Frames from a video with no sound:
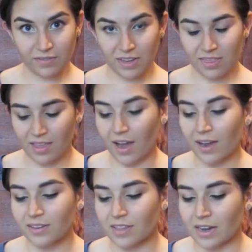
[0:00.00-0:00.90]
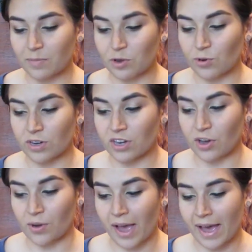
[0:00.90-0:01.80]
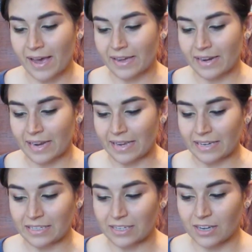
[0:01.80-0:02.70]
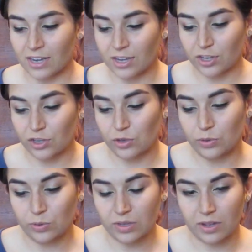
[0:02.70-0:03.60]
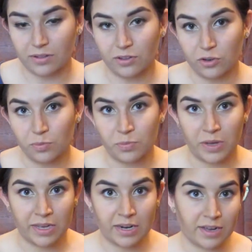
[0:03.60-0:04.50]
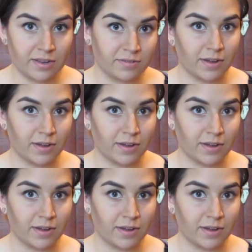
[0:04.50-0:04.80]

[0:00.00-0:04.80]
I've done that, then I'm going to go ahead and use a little bit of